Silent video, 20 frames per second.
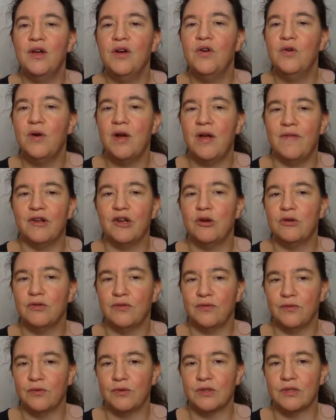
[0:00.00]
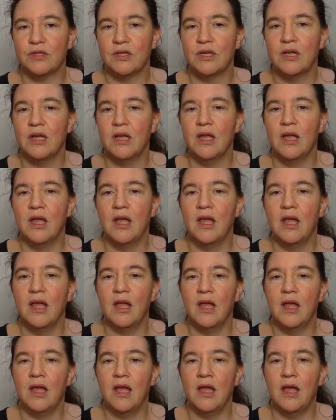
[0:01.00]
whoever goes first.
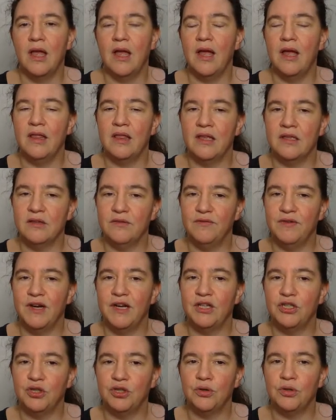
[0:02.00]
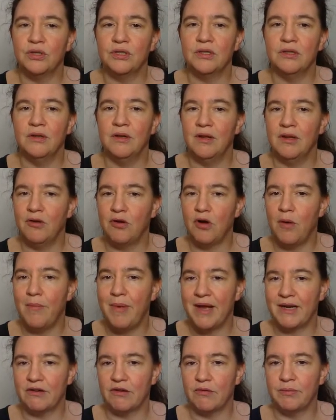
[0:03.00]
There's a very short
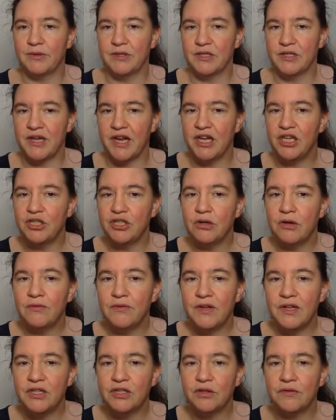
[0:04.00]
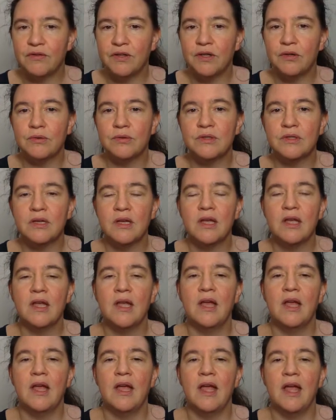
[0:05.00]
compact representation of each of those,
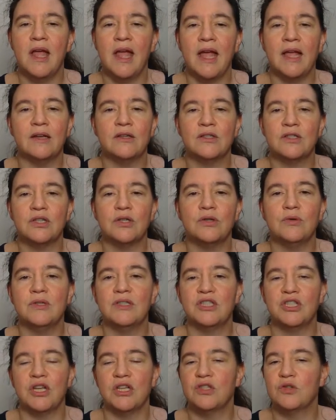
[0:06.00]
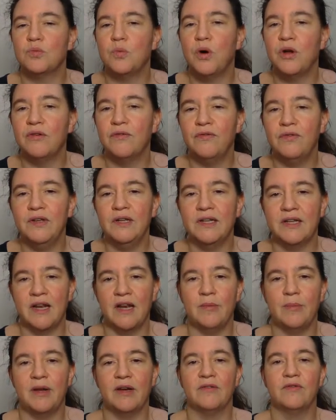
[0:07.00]
and so it's just one field
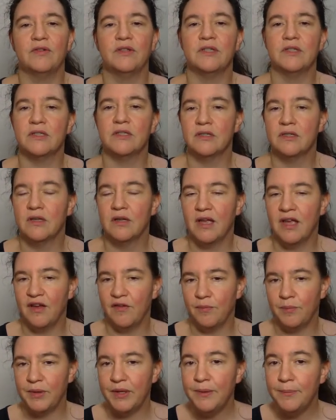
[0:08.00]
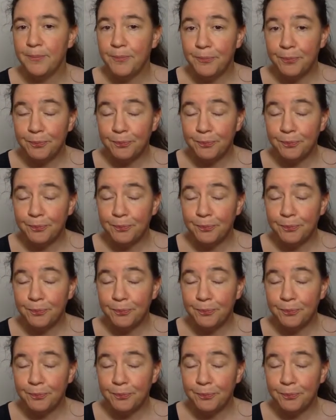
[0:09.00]
element for this FP.